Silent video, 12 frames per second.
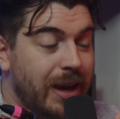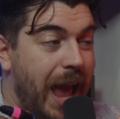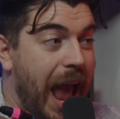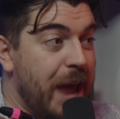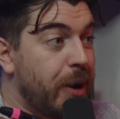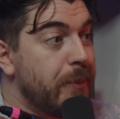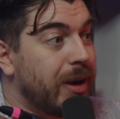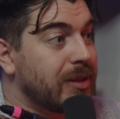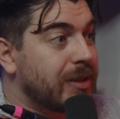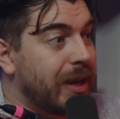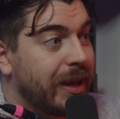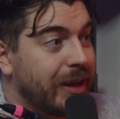And I
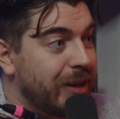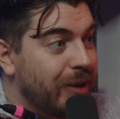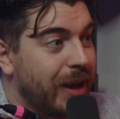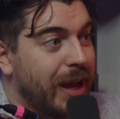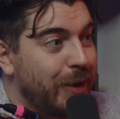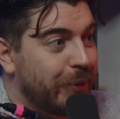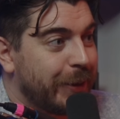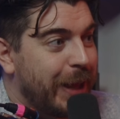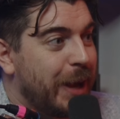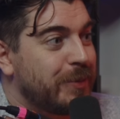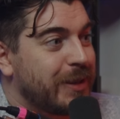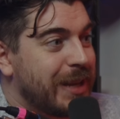must say, Nighthaven
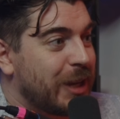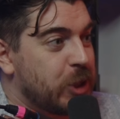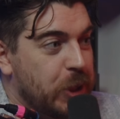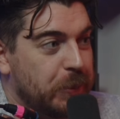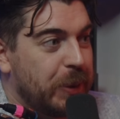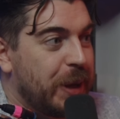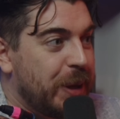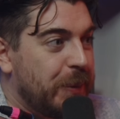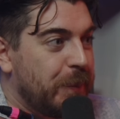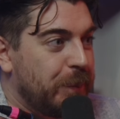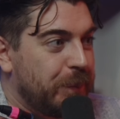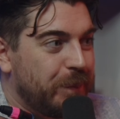Labs is actually
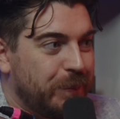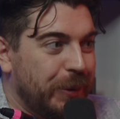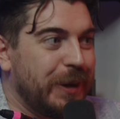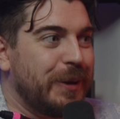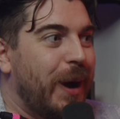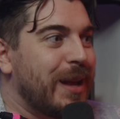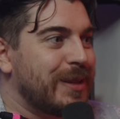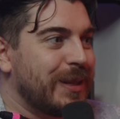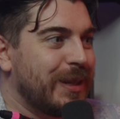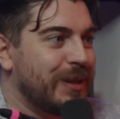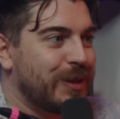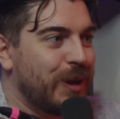playing pretty
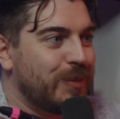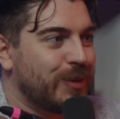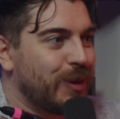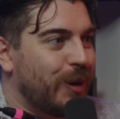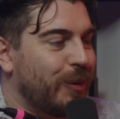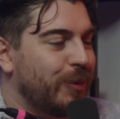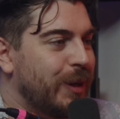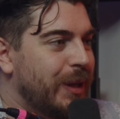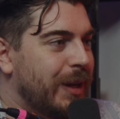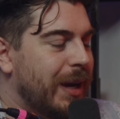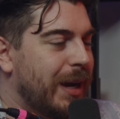nicely in terms of yeah.